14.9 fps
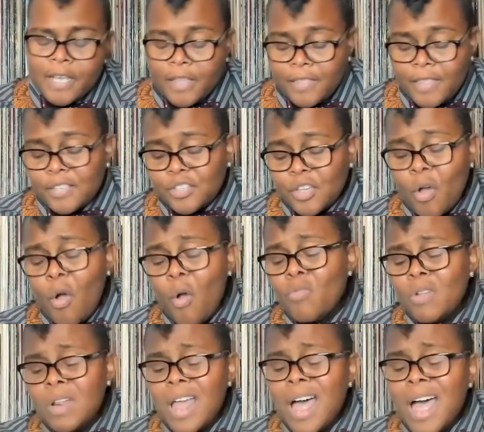There's a whole
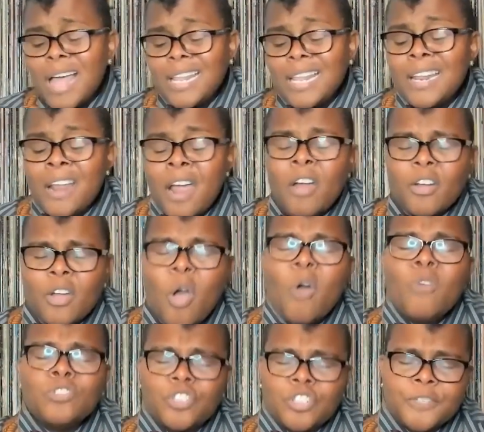lot in our
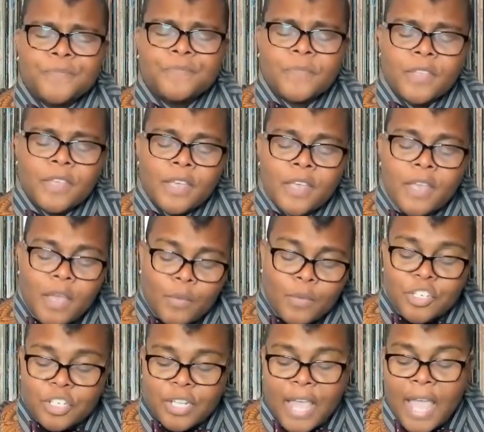culture we
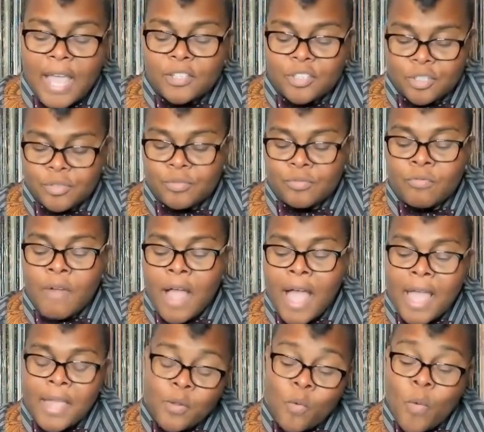should cancel
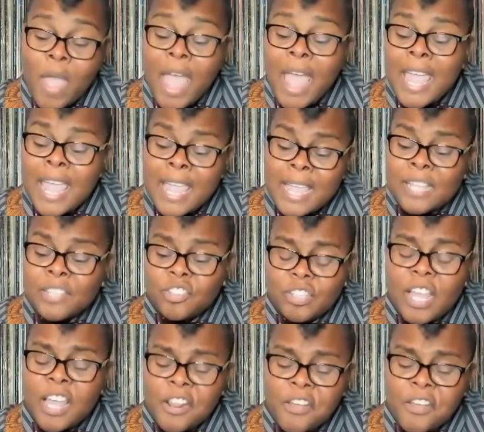right away. Instead